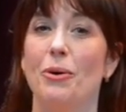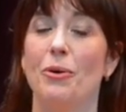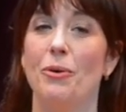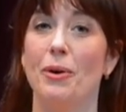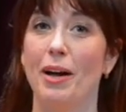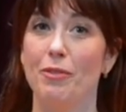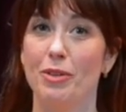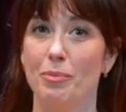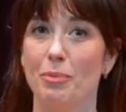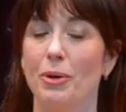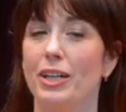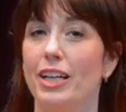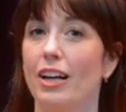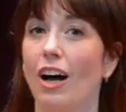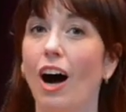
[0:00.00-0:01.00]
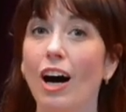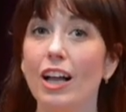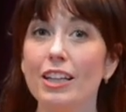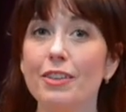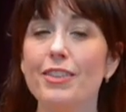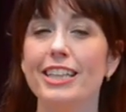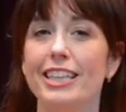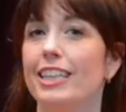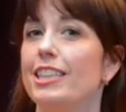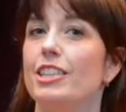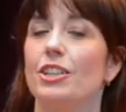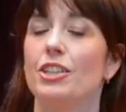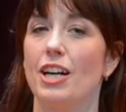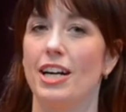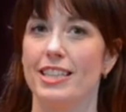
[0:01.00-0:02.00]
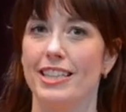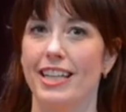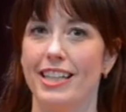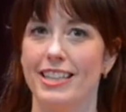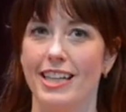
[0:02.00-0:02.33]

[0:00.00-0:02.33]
who have supported all of the digital content